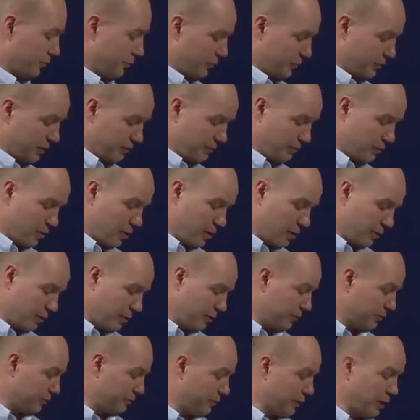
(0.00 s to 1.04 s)

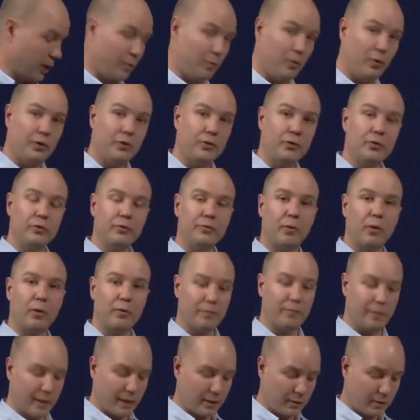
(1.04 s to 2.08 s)
C400 is available in two
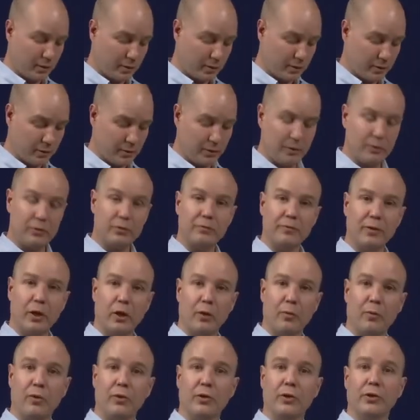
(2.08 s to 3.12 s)
form factors. It's
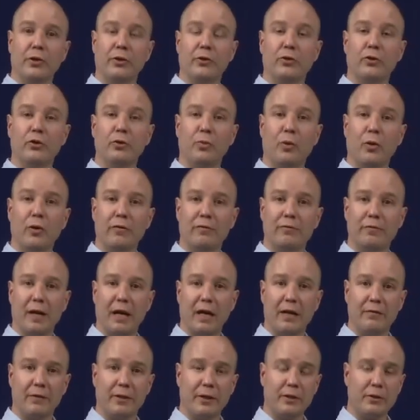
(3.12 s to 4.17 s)
available in a
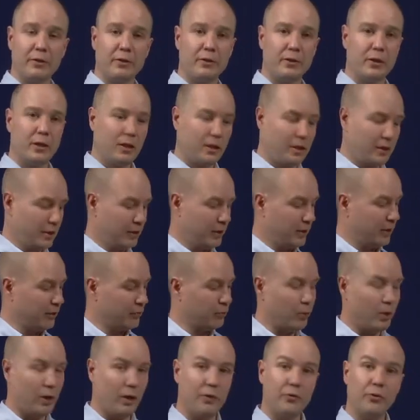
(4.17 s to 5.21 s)
2.5 inch as
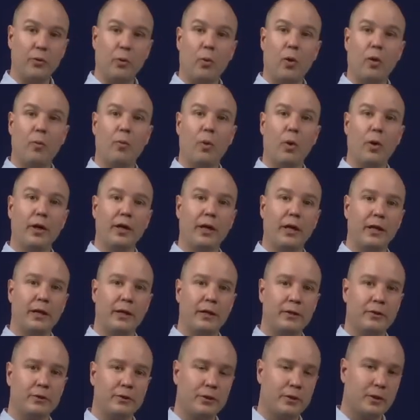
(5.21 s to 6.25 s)
well as a 1.8
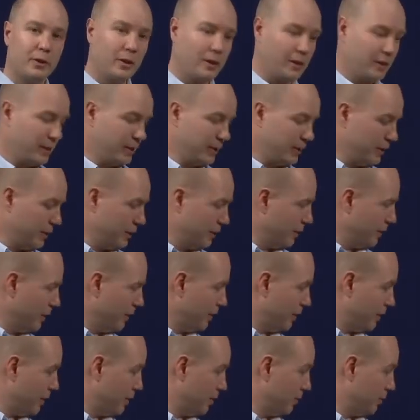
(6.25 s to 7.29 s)
inch.
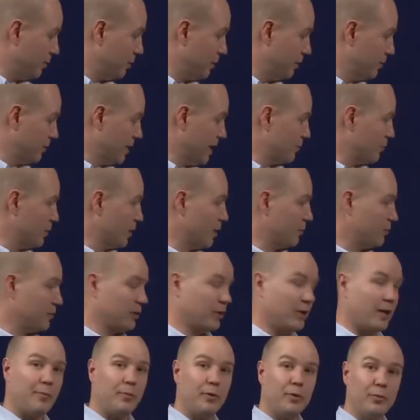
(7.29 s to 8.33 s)
These laptops
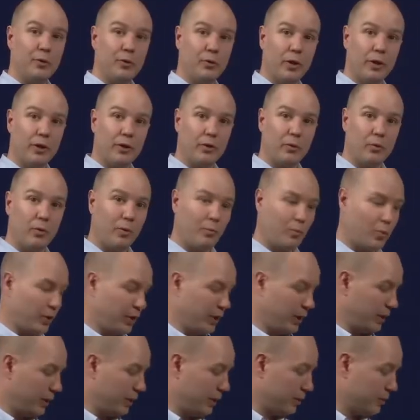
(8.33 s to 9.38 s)
here happen to be running the
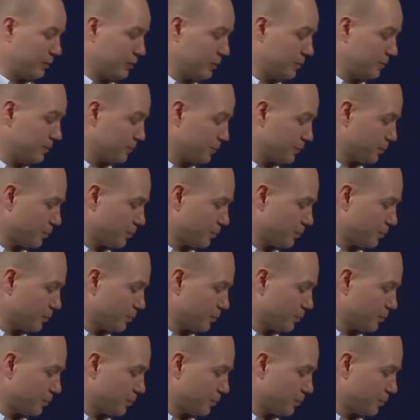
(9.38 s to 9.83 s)
1.8 inch.